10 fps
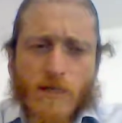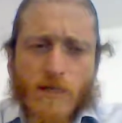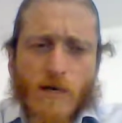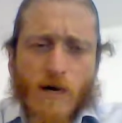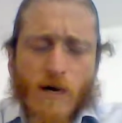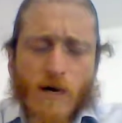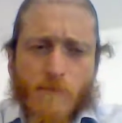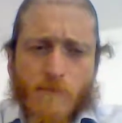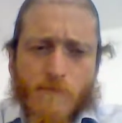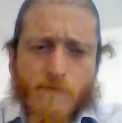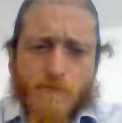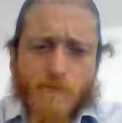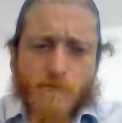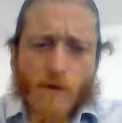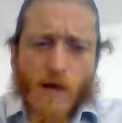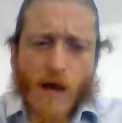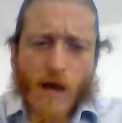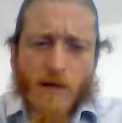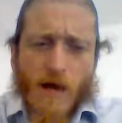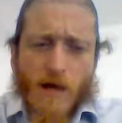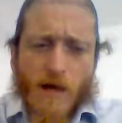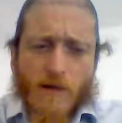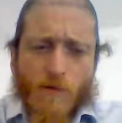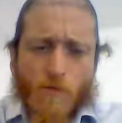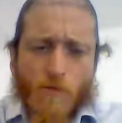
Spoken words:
And